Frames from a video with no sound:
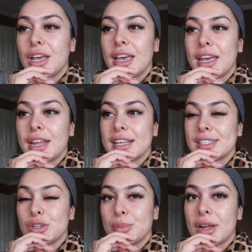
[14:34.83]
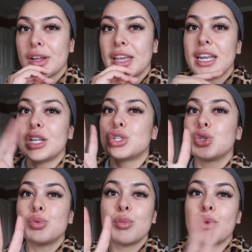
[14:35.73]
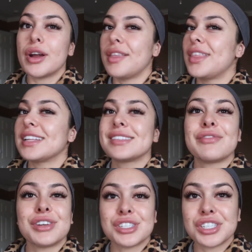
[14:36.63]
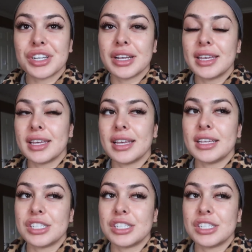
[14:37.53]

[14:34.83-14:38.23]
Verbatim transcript: and I still plan on getting two more, and that's for sure it.